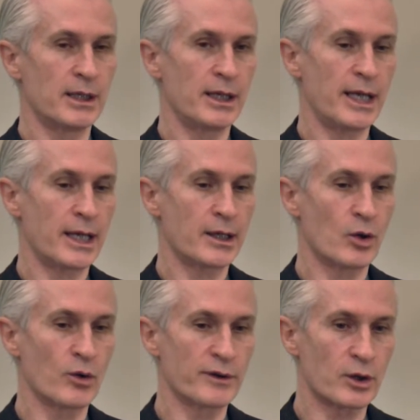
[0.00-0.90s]
And
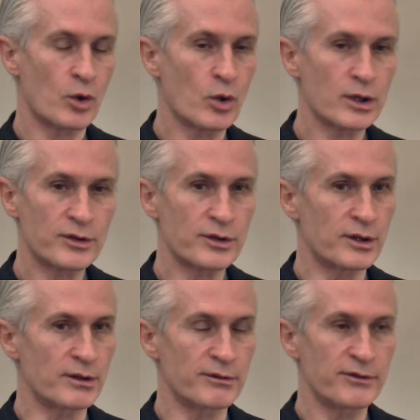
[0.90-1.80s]
over the course
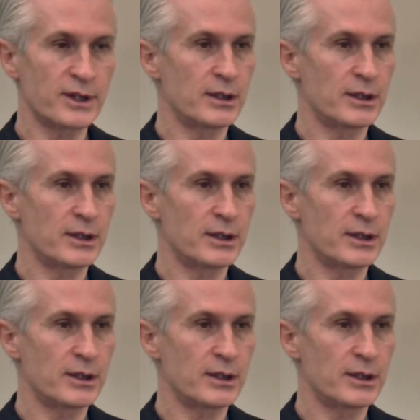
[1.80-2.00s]
of,